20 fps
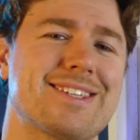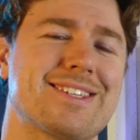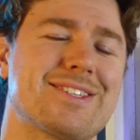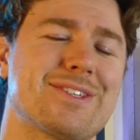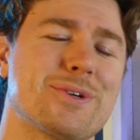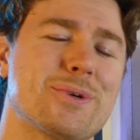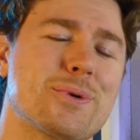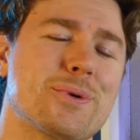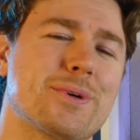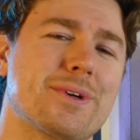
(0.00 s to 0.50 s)

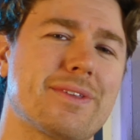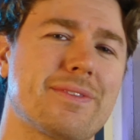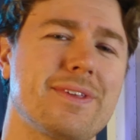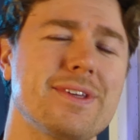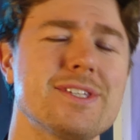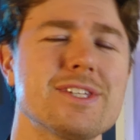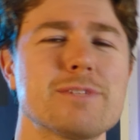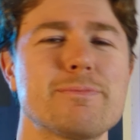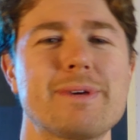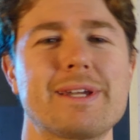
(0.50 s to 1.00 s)
So
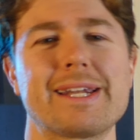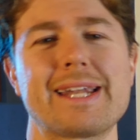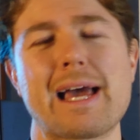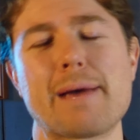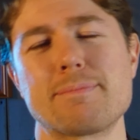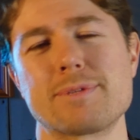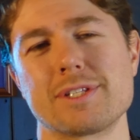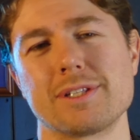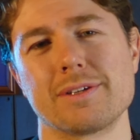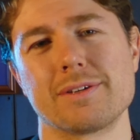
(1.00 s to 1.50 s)
this has been an
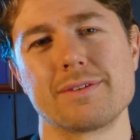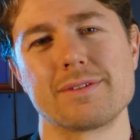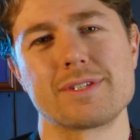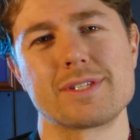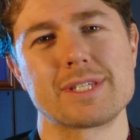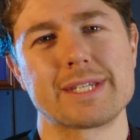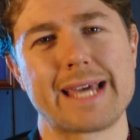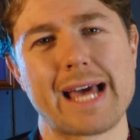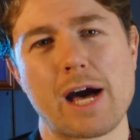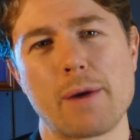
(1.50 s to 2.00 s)
absolute
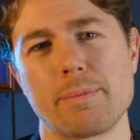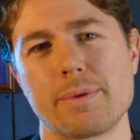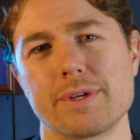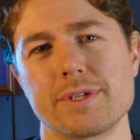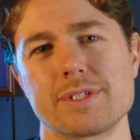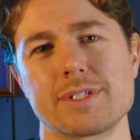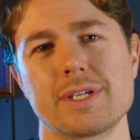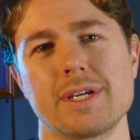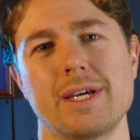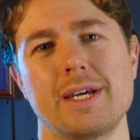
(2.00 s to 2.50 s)

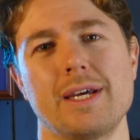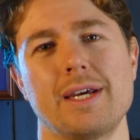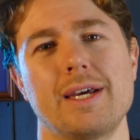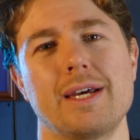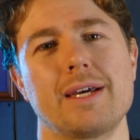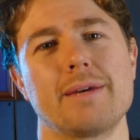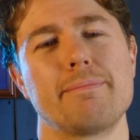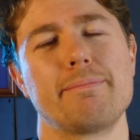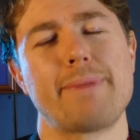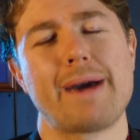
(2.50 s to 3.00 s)
scalpers
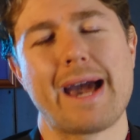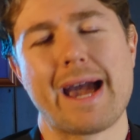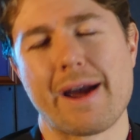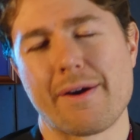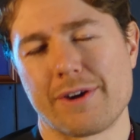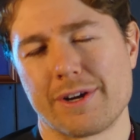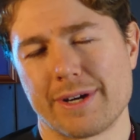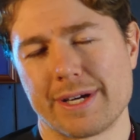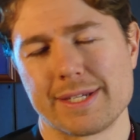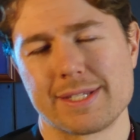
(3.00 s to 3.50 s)

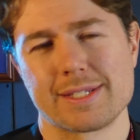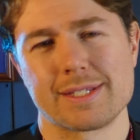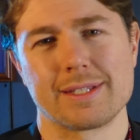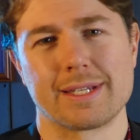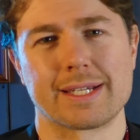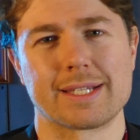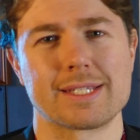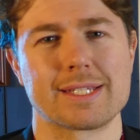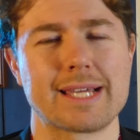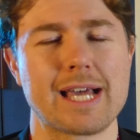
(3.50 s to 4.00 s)
paradise.
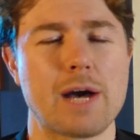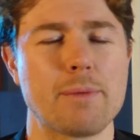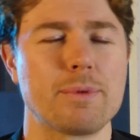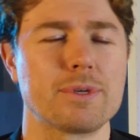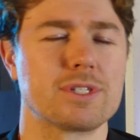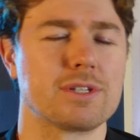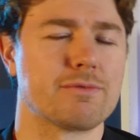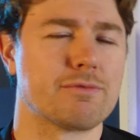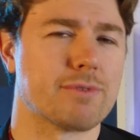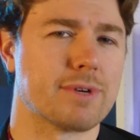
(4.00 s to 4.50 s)
Like,
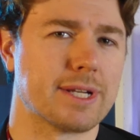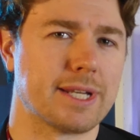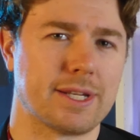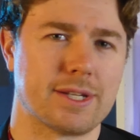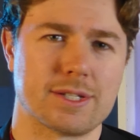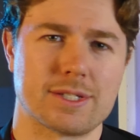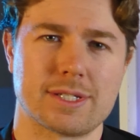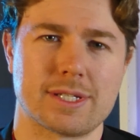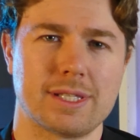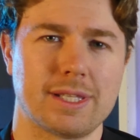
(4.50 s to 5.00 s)
scalpers have really
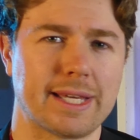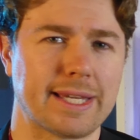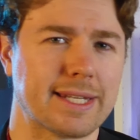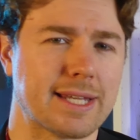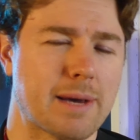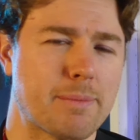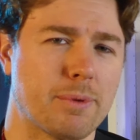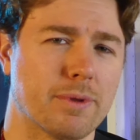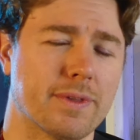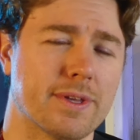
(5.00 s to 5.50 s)
just cleaned
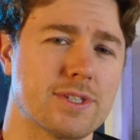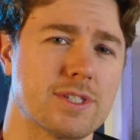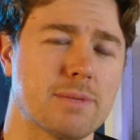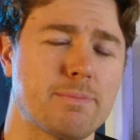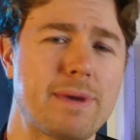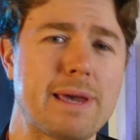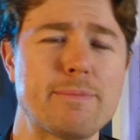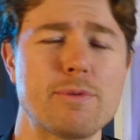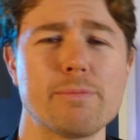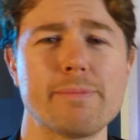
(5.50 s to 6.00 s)
up on this. The
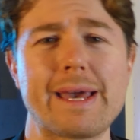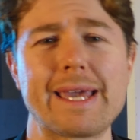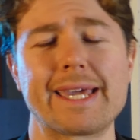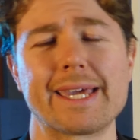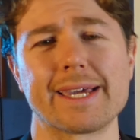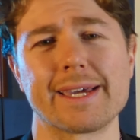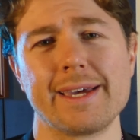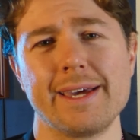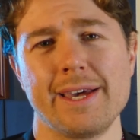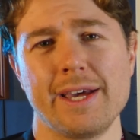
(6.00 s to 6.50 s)
people
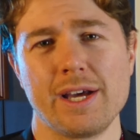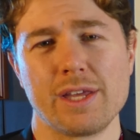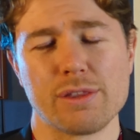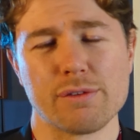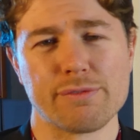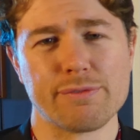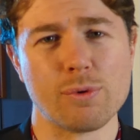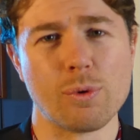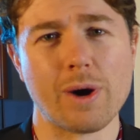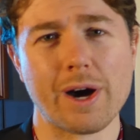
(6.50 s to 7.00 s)
making the
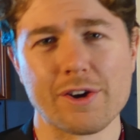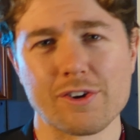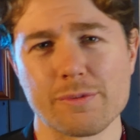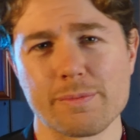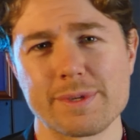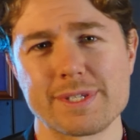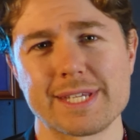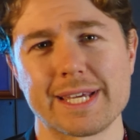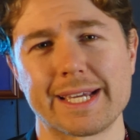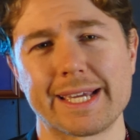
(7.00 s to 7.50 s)

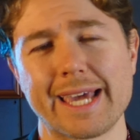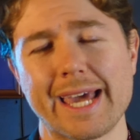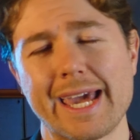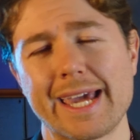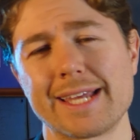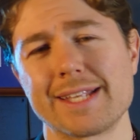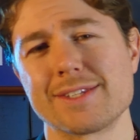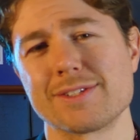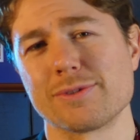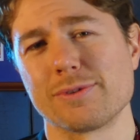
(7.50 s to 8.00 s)
400%
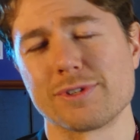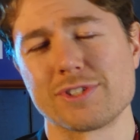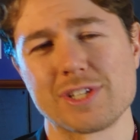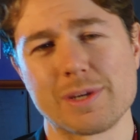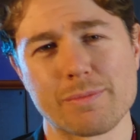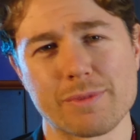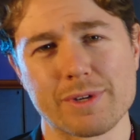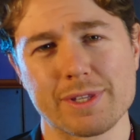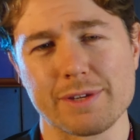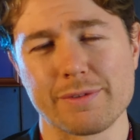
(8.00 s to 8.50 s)
gains or
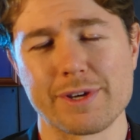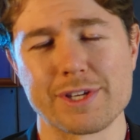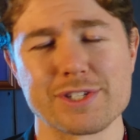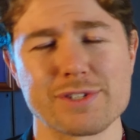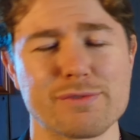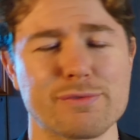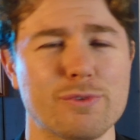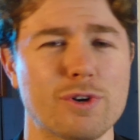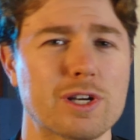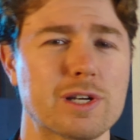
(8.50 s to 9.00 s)
somewhere in the region
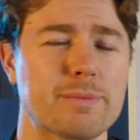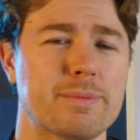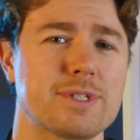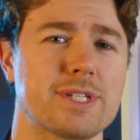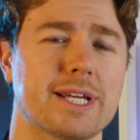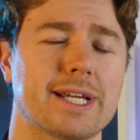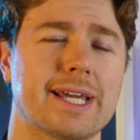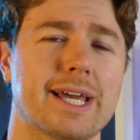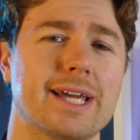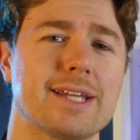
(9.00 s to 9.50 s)
of
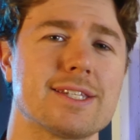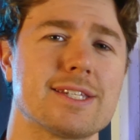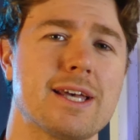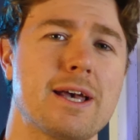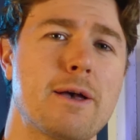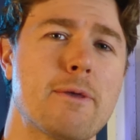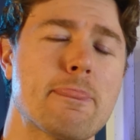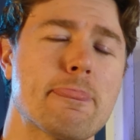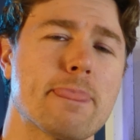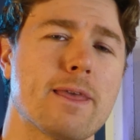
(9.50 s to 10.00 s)
400% gains
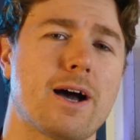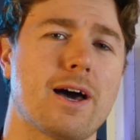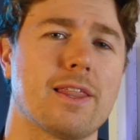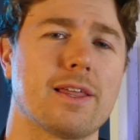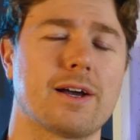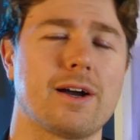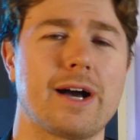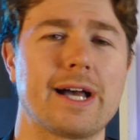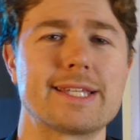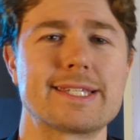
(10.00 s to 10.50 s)
are the
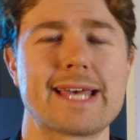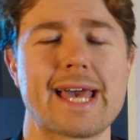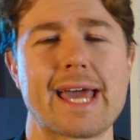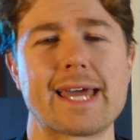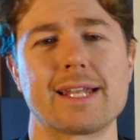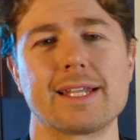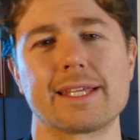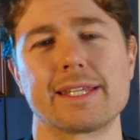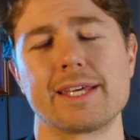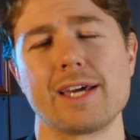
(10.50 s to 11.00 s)
guys
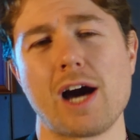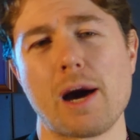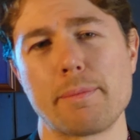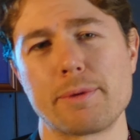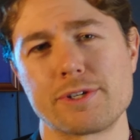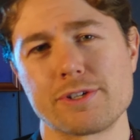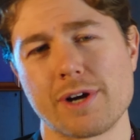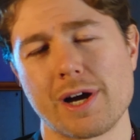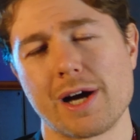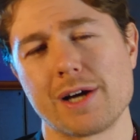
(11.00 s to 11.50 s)
handling the
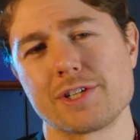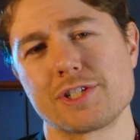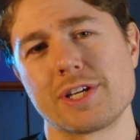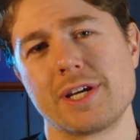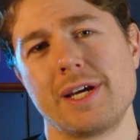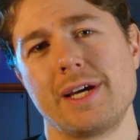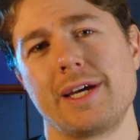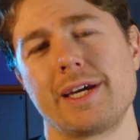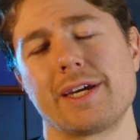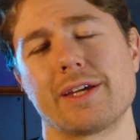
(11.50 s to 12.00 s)
arbitrage.
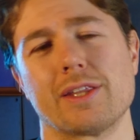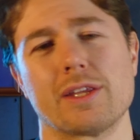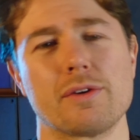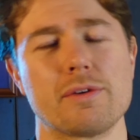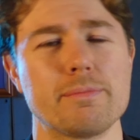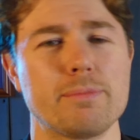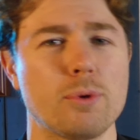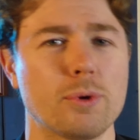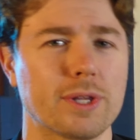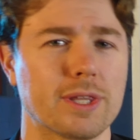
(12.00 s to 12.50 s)
You know, they're
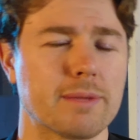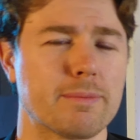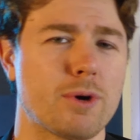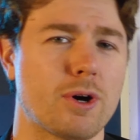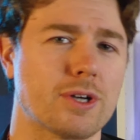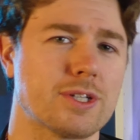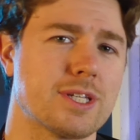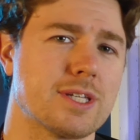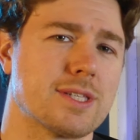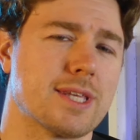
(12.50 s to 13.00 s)
importing the
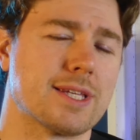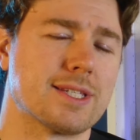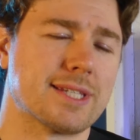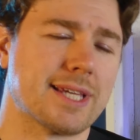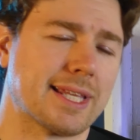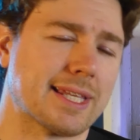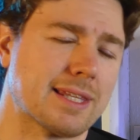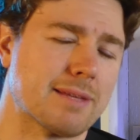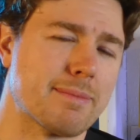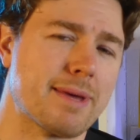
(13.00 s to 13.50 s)
boxes, they're
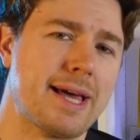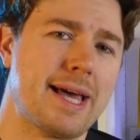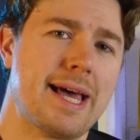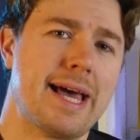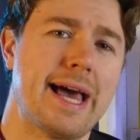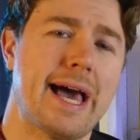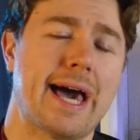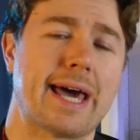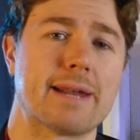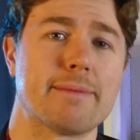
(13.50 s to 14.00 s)
selling them
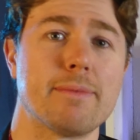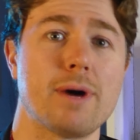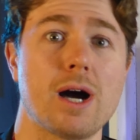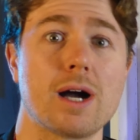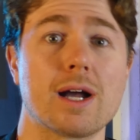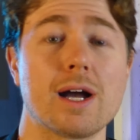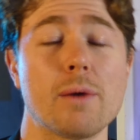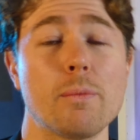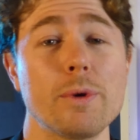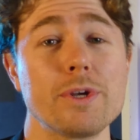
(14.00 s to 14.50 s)
at a
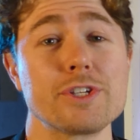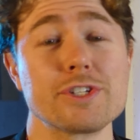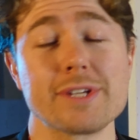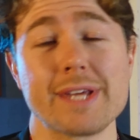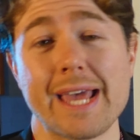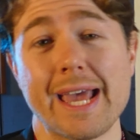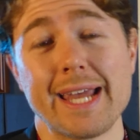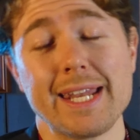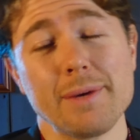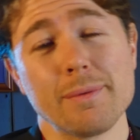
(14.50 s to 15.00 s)
markup, which
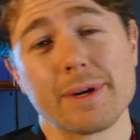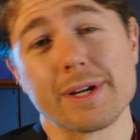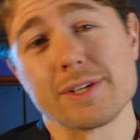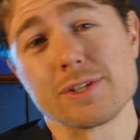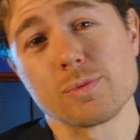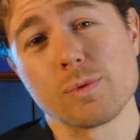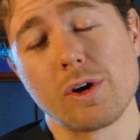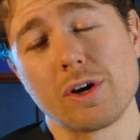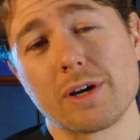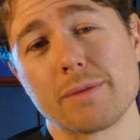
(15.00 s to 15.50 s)
anyone
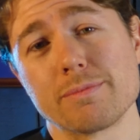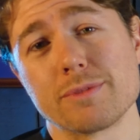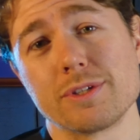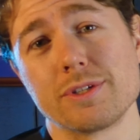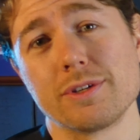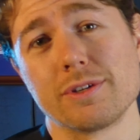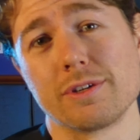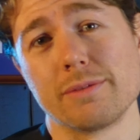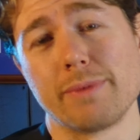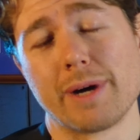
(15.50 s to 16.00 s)
is welcome to
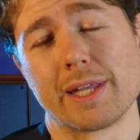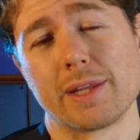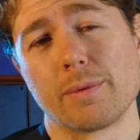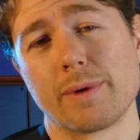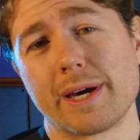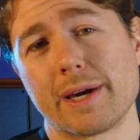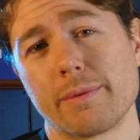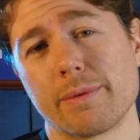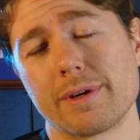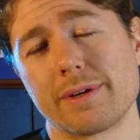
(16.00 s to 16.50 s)
do, by the
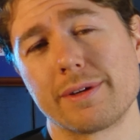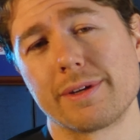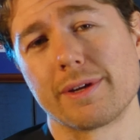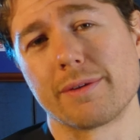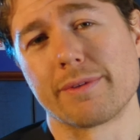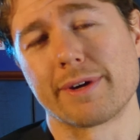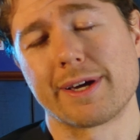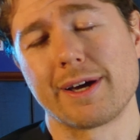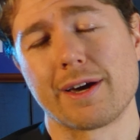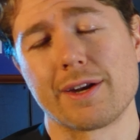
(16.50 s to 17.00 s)
way, you know,
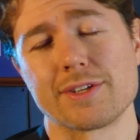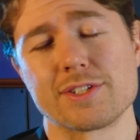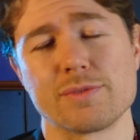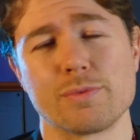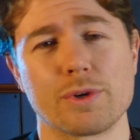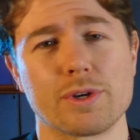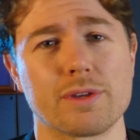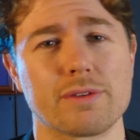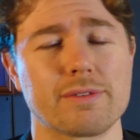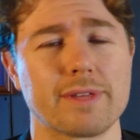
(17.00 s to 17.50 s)
regardless of
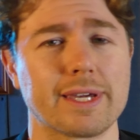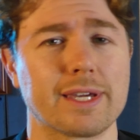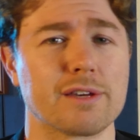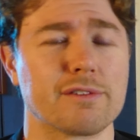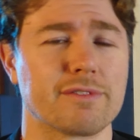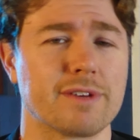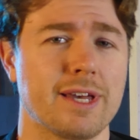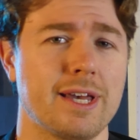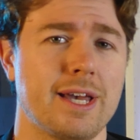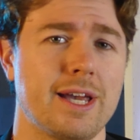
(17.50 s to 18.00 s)
what you think
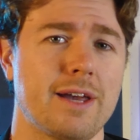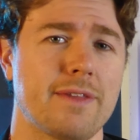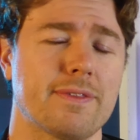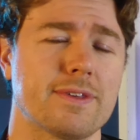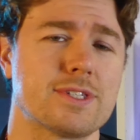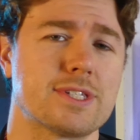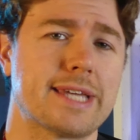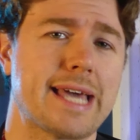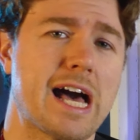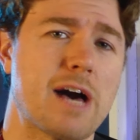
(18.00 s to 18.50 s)
of the
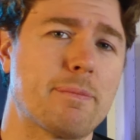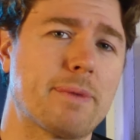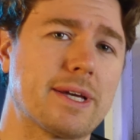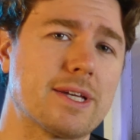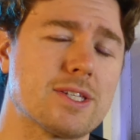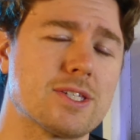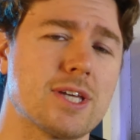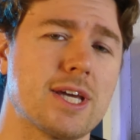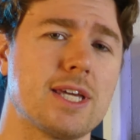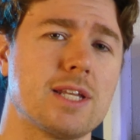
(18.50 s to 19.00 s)
scalping
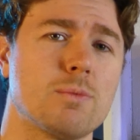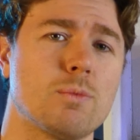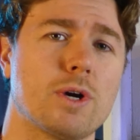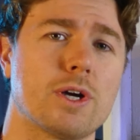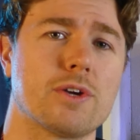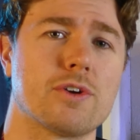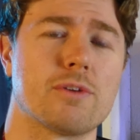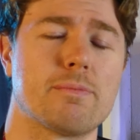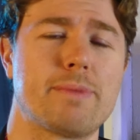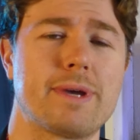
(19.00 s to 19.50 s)
scene and what
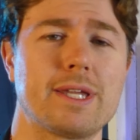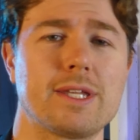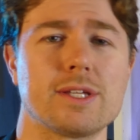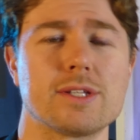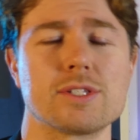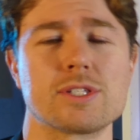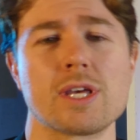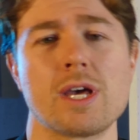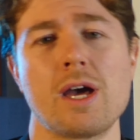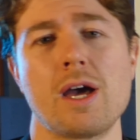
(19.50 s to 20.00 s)
your
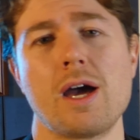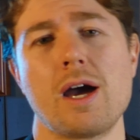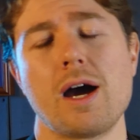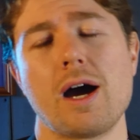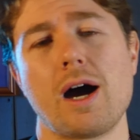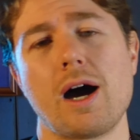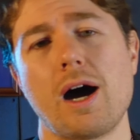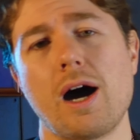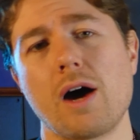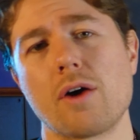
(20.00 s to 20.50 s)
opinions
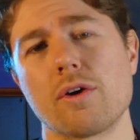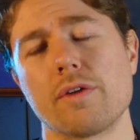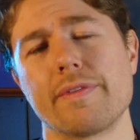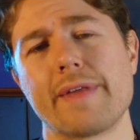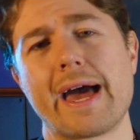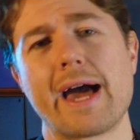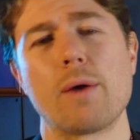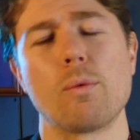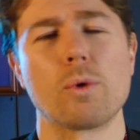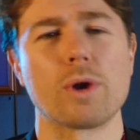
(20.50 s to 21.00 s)
are on
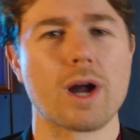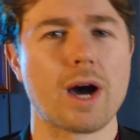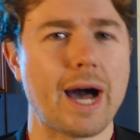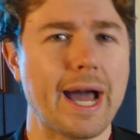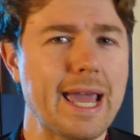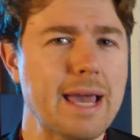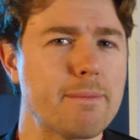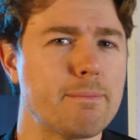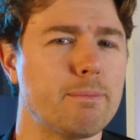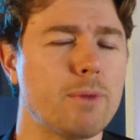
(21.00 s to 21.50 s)
that. What
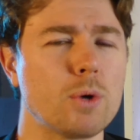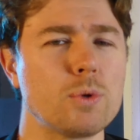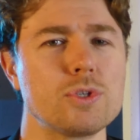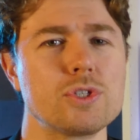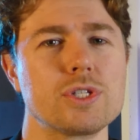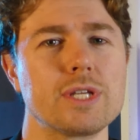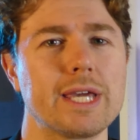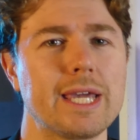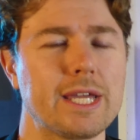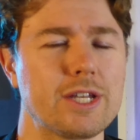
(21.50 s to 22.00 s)
I am
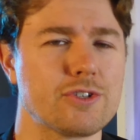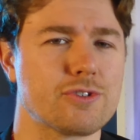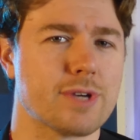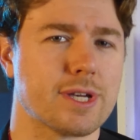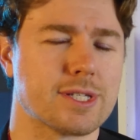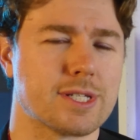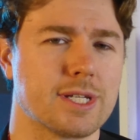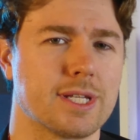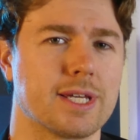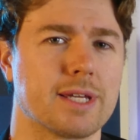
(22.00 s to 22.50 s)
most
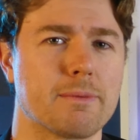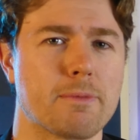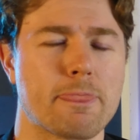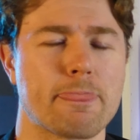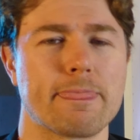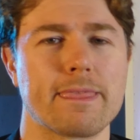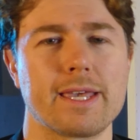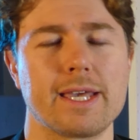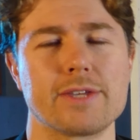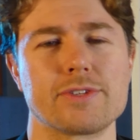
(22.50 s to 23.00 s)
interested in
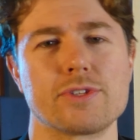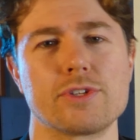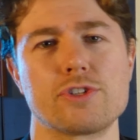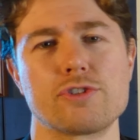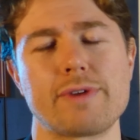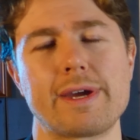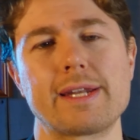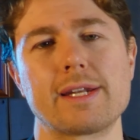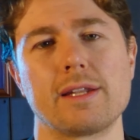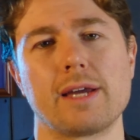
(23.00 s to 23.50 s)
is the
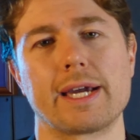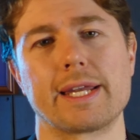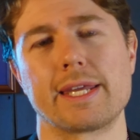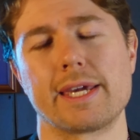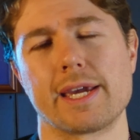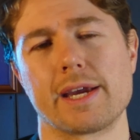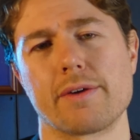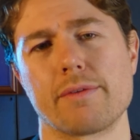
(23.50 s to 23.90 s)
trend line here.